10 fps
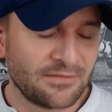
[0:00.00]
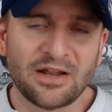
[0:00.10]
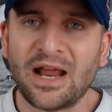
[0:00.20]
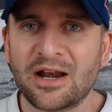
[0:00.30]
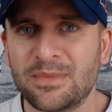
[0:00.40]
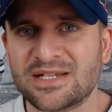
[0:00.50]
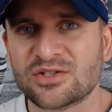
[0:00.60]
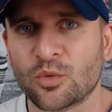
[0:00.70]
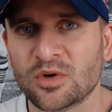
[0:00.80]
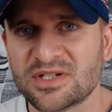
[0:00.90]
anonymous
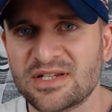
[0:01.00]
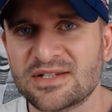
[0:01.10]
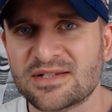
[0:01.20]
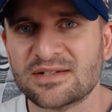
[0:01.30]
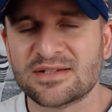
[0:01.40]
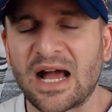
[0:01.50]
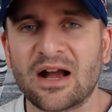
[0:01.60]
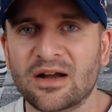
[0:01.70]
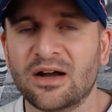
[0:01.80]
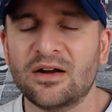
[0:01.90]
sources
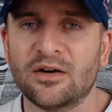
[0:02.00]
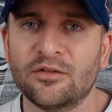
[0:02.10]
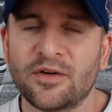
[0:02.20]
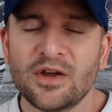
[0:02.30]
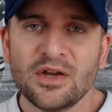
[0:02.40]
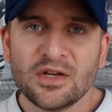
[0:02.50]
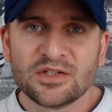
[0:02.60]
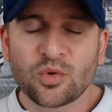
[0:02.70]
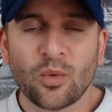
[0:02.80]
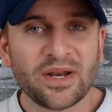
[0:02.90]
saga of
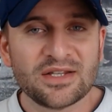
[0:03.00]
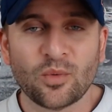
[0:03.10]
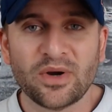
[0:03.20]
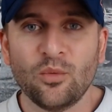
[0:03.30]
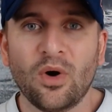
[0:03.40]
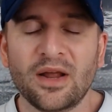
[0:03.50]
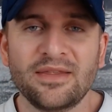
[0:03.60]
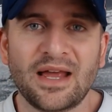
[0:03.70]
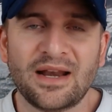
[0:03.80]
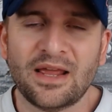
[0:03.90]
2021
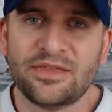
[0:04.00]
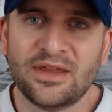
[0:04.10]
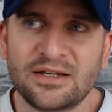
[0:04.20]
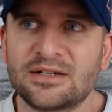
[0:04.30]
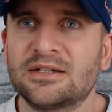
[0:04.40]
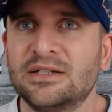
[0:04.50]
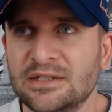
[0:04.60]
that I think